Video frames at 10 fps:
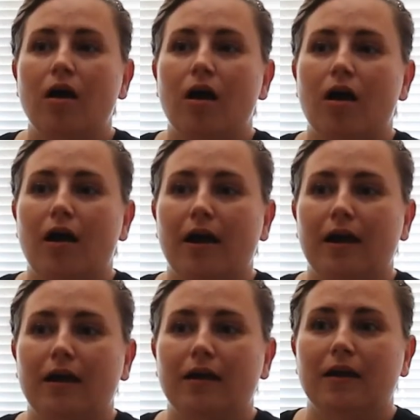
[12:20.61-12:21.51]

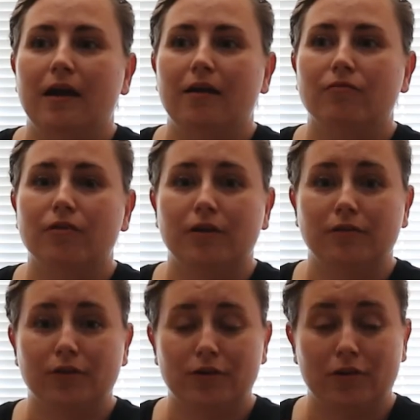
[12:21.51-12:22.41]
I have really
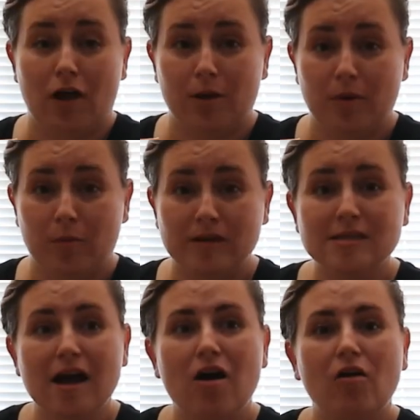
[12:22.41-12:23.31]
learned a lot about
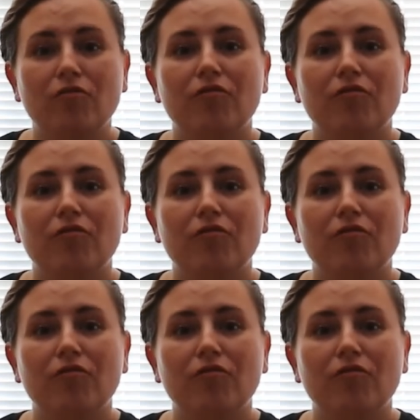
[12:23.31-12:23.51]
myself